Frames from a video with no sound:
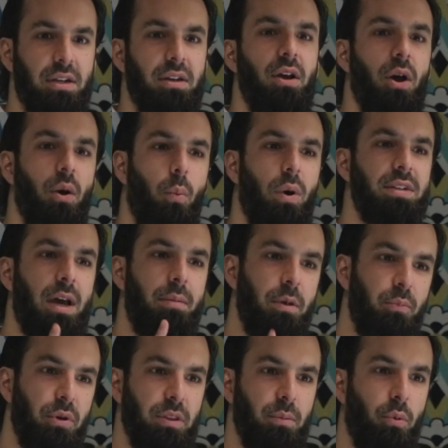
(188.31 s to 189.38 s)
and one time they
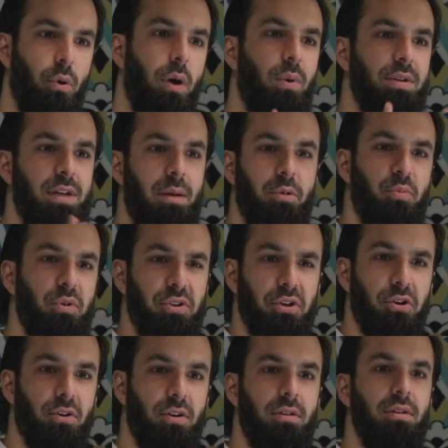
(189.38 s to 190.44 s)
bring the boy, one time they bring the
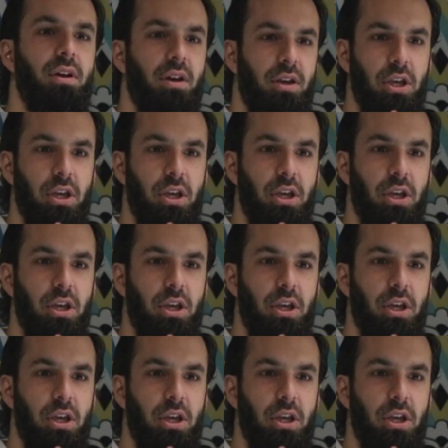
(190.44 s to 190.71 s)
girl,